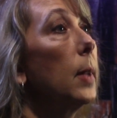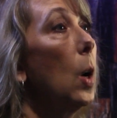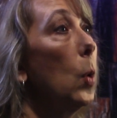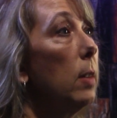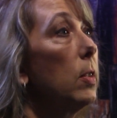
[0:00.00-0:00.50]

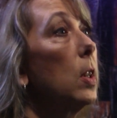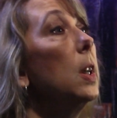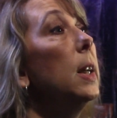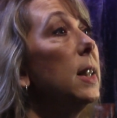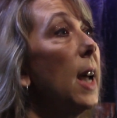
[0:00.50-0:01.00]
However,
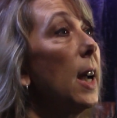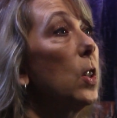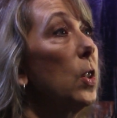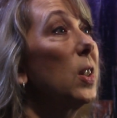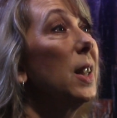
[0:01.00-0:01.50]

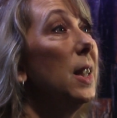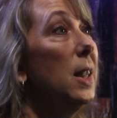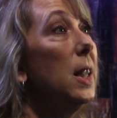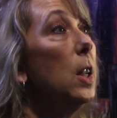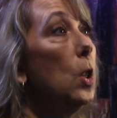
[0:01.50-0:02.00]
doctors
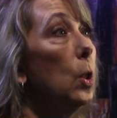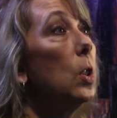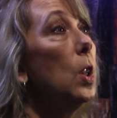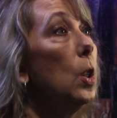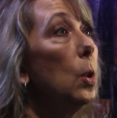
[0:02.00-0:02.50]
continue
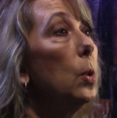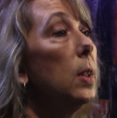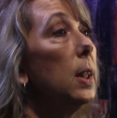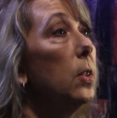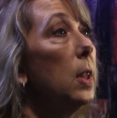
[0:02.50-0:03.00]
to use
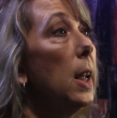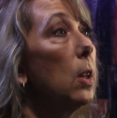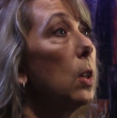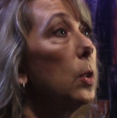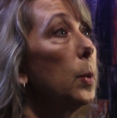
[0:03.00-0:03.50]
these
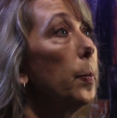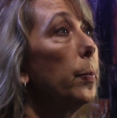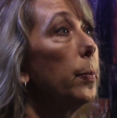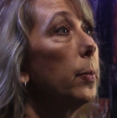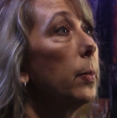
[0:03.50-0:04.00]
standards.
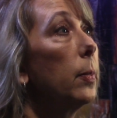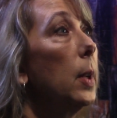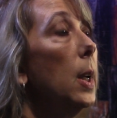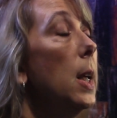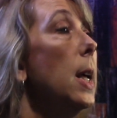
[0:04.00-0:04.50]

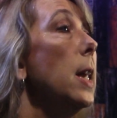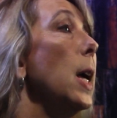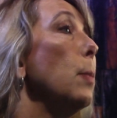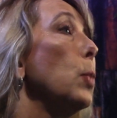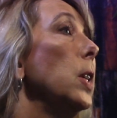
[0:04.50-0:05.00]

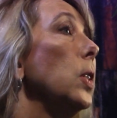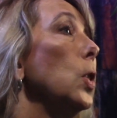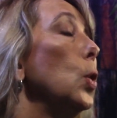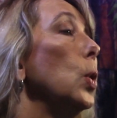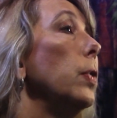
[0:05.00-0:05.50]
That brings
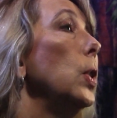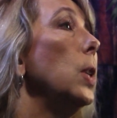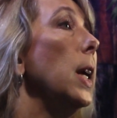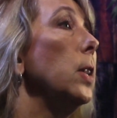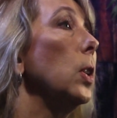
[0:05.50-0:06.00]
us to a few
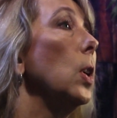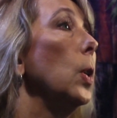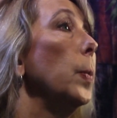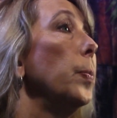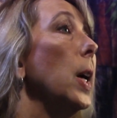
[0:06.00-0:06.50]
days
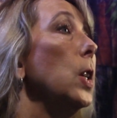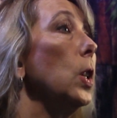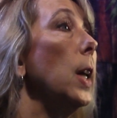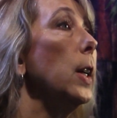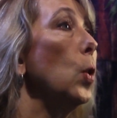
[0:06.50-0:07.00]
ago, on
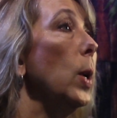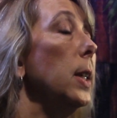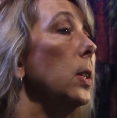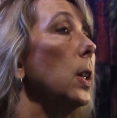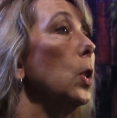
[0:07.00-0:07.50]
July
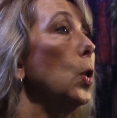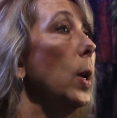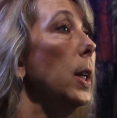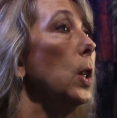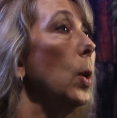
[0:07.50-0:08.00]
26,
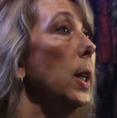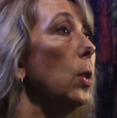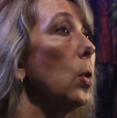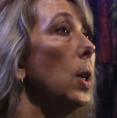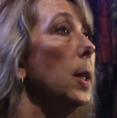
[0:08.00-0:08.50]

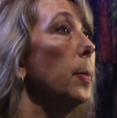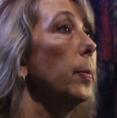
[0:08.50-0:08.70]
2023.